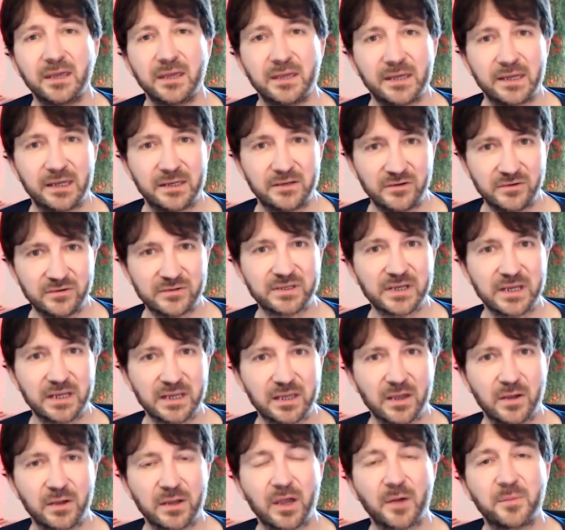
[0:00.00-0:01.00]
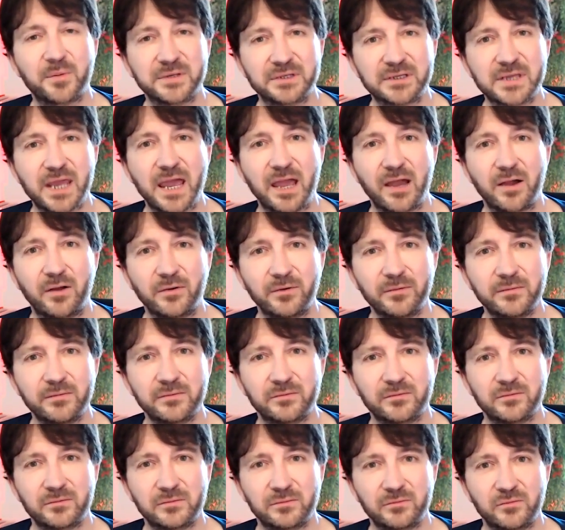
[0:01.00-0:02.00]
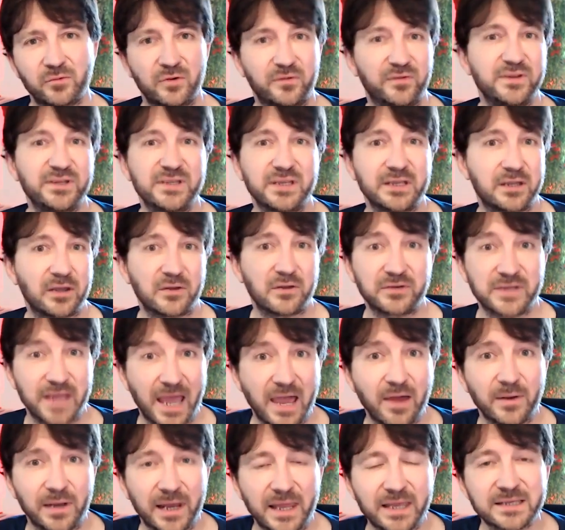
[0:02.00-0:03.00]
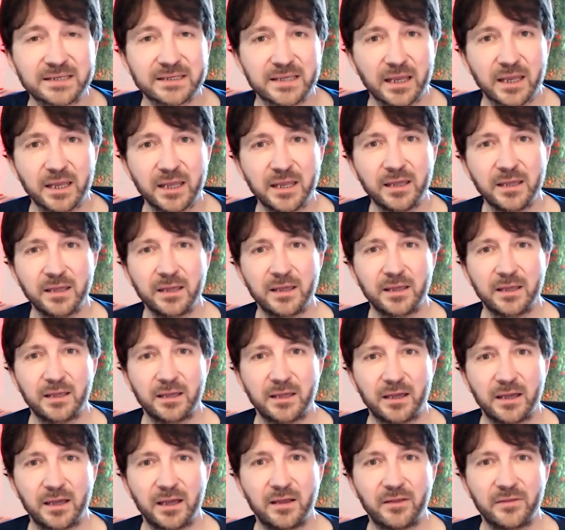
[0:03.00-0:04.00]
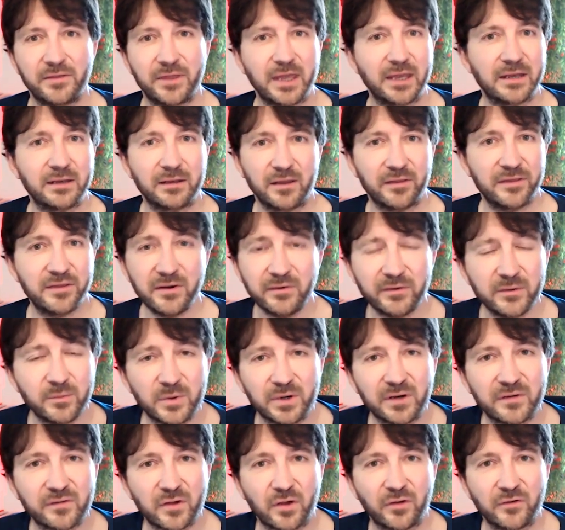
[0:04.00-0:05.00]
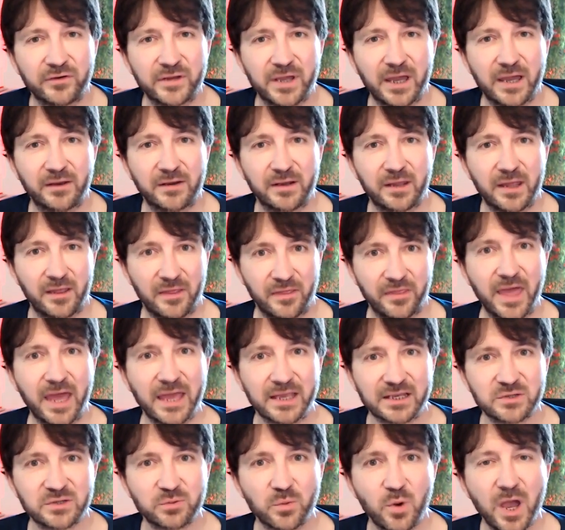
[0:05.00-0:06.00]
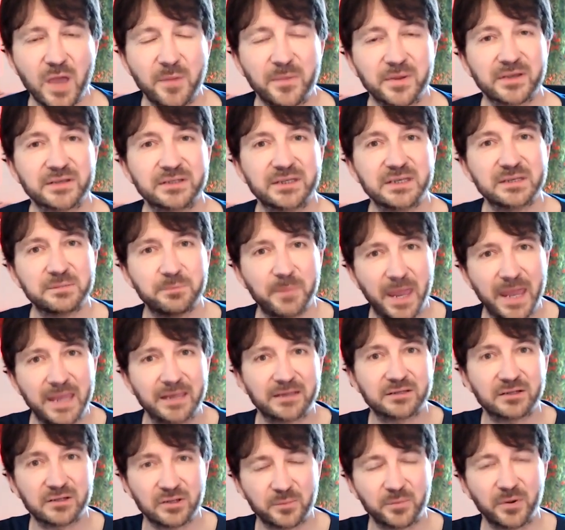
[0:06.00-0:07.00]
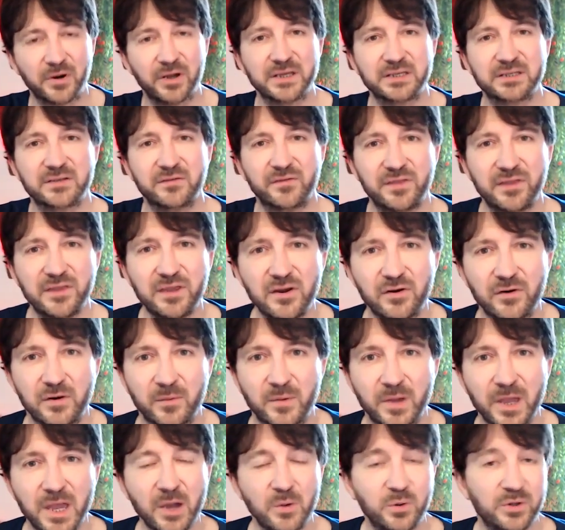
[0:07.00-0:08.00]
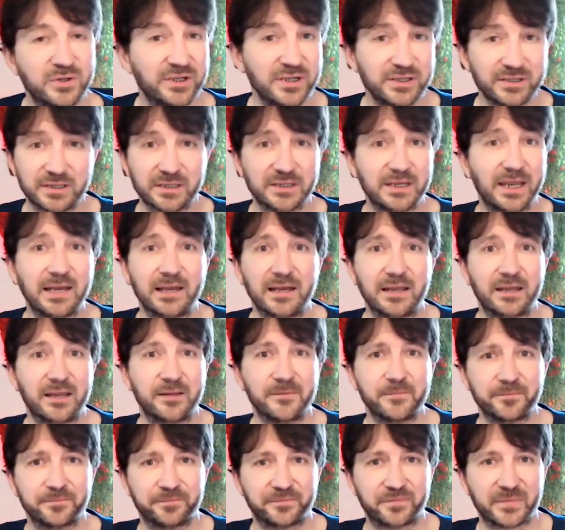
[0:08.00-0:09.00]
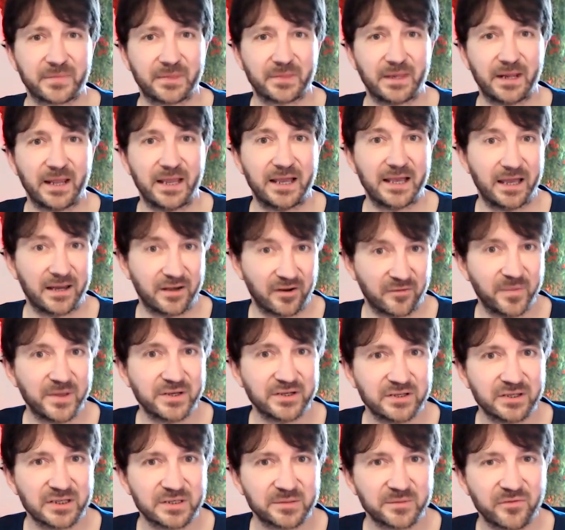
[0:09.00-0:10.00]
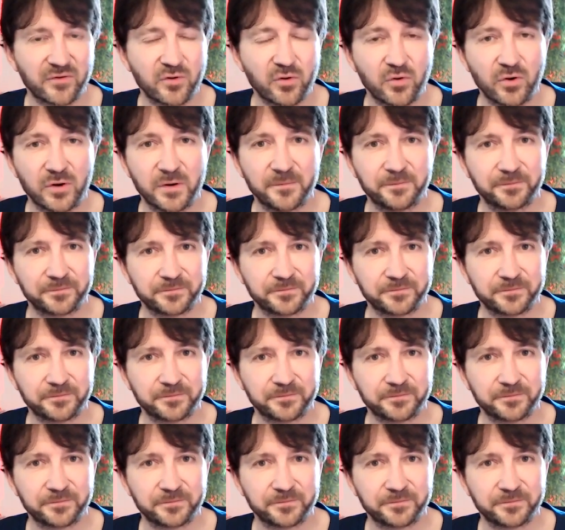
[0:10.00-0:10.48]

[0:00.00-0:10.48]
and you see it going up and down, or if you see it go down, let's say, then Ethereum will have gone down. That's why, because it's pegged to the price of Ethereum, which incidentally, and I've mentioned this before,